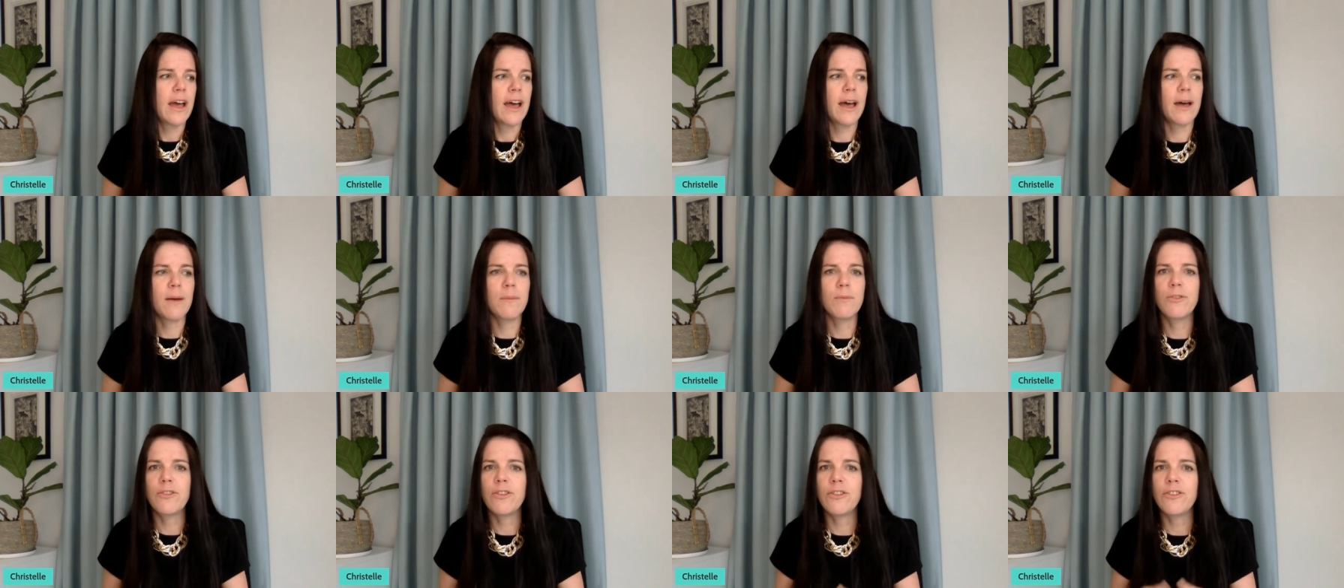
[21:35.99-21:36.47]

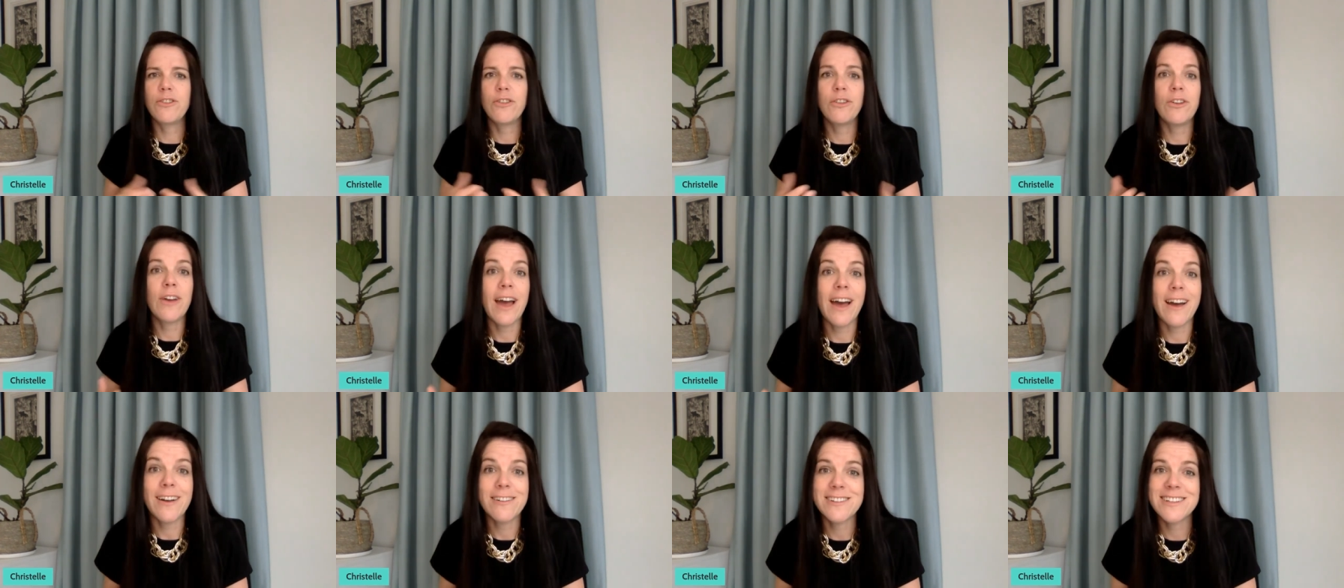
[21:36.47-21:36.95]
um, to
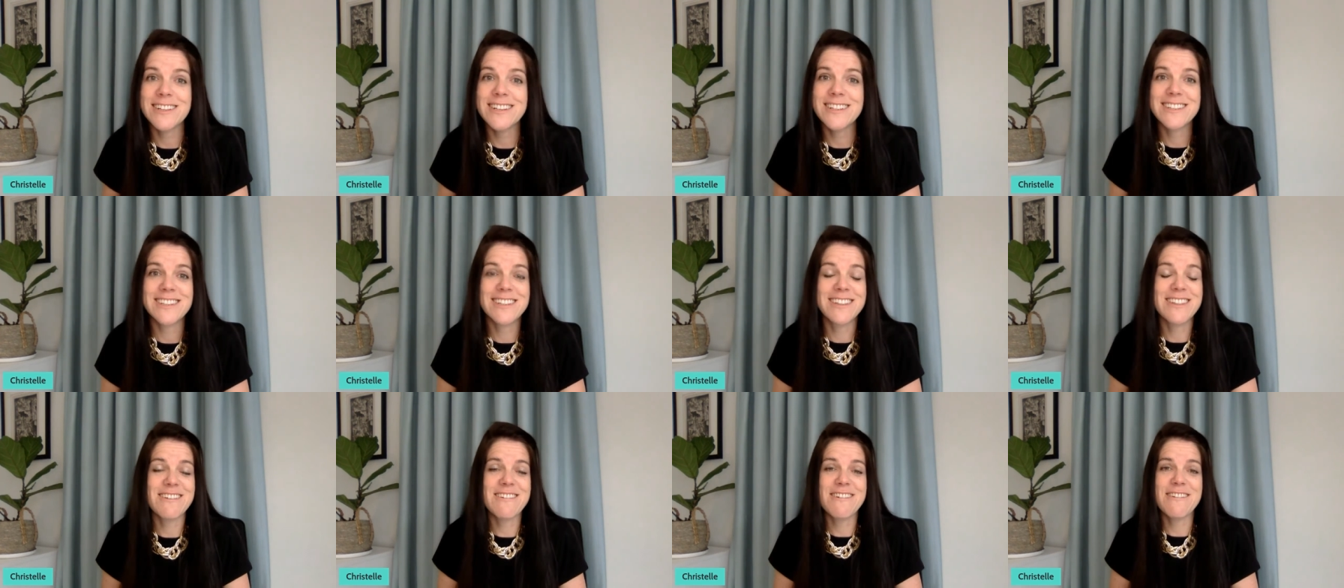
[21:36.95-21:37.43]
do
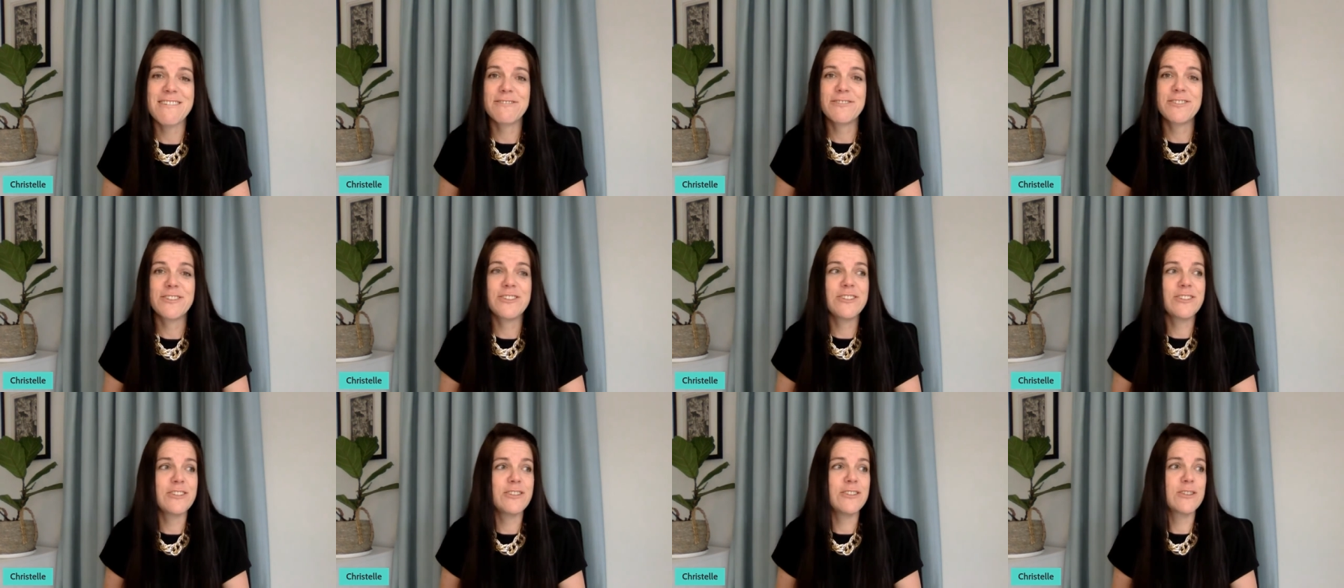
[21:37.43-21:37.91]
outings in the
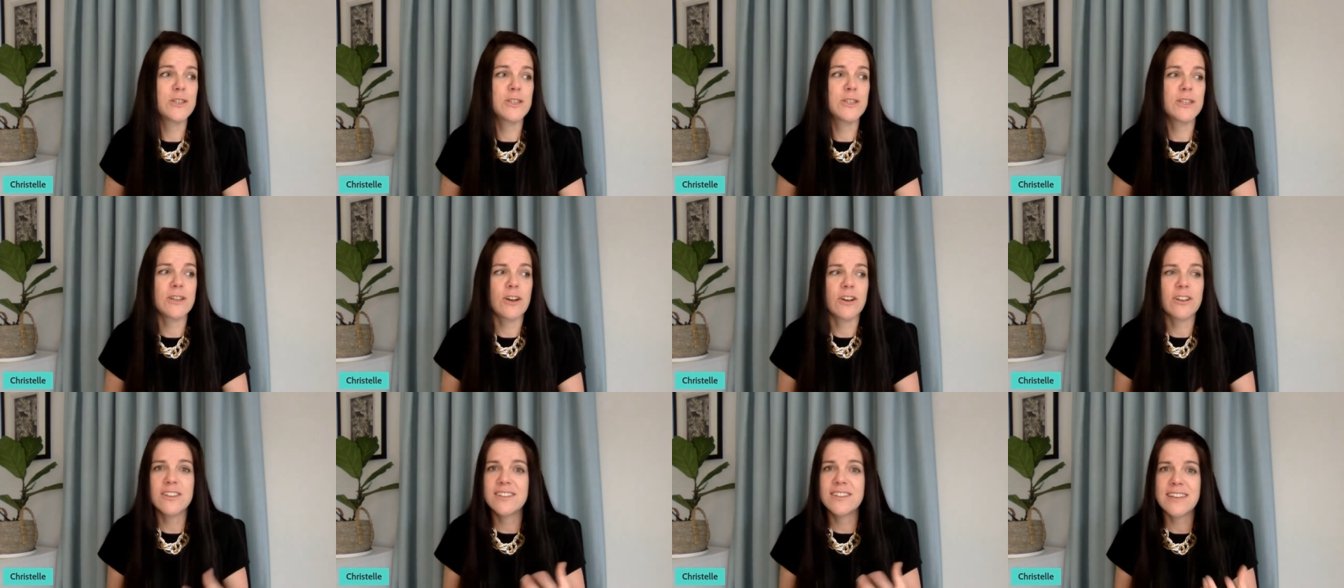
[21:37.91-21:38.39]

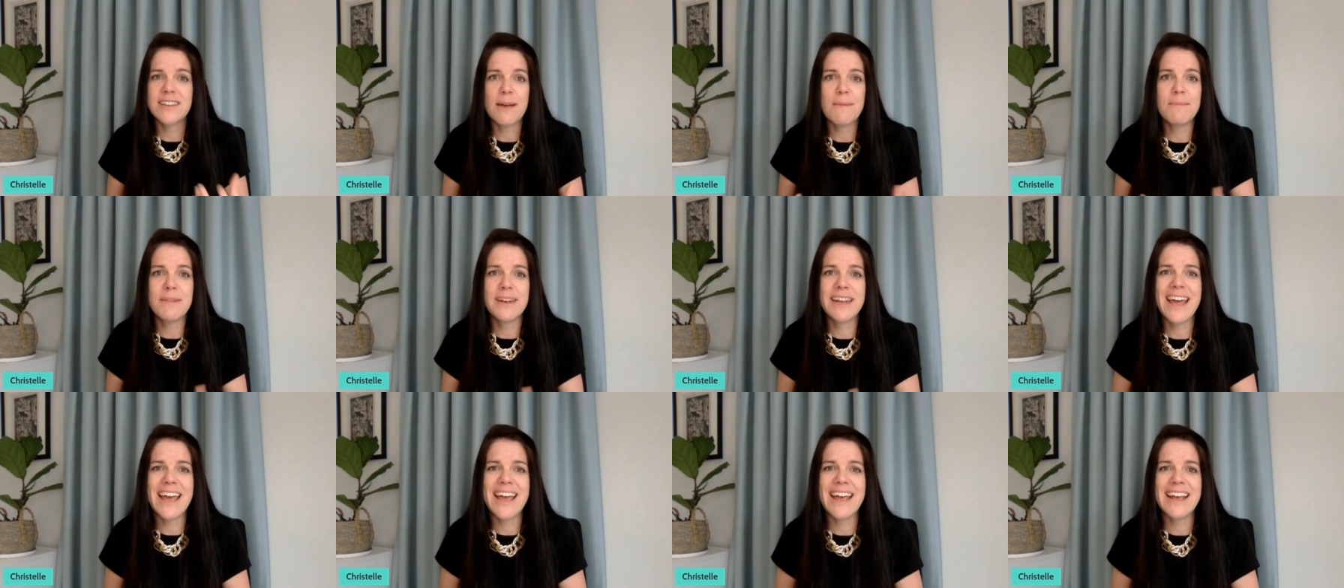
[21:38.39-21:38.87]
afternoons on
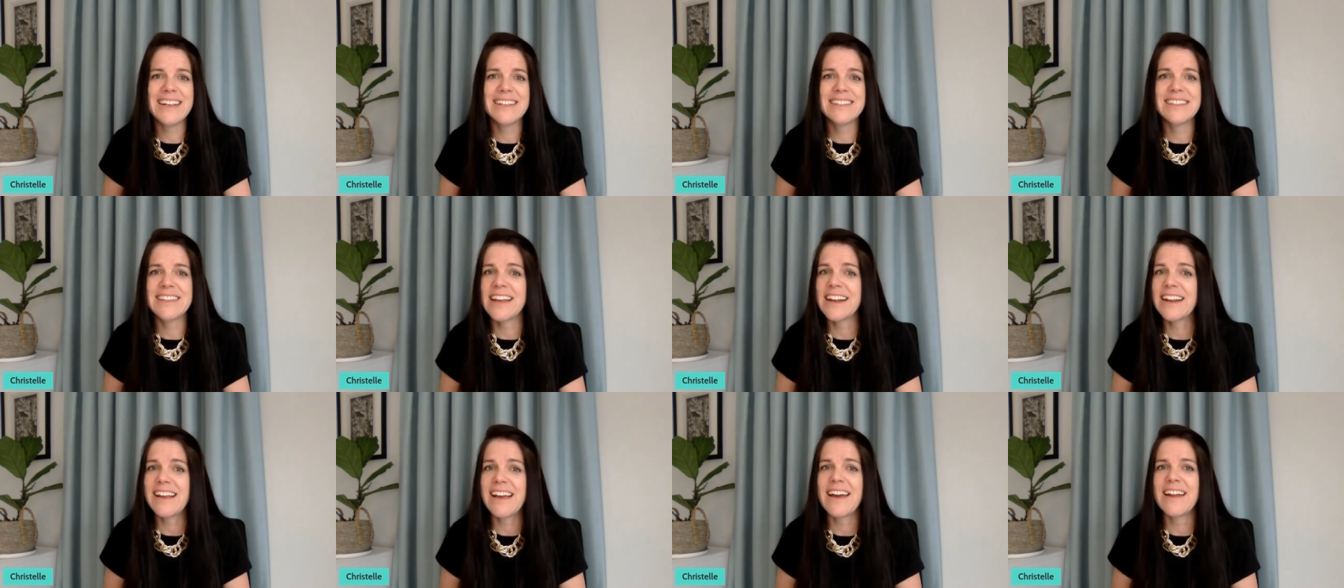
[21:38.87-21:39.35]

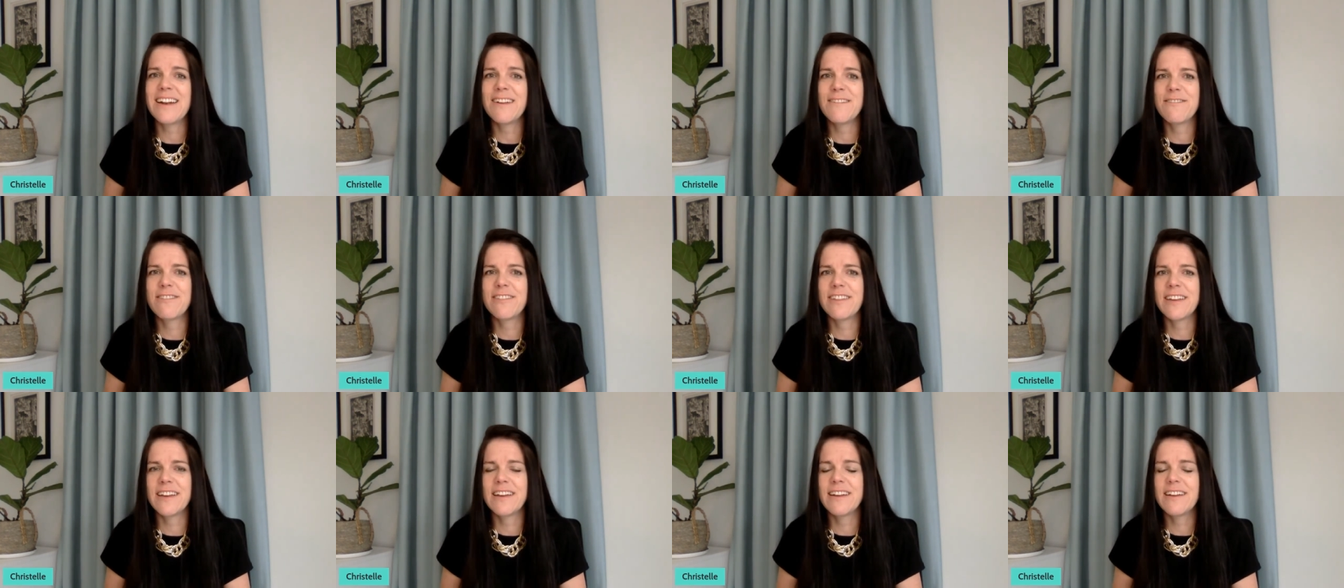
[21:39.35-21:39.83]
Sundays, that kind
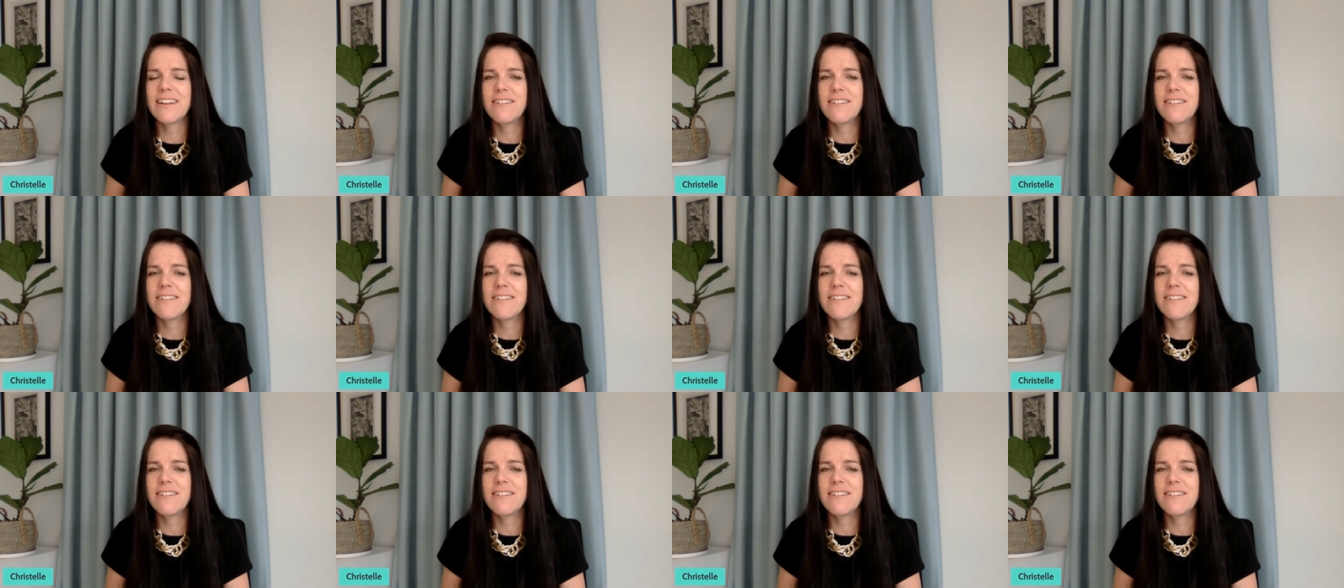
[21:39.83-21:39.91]
of thing.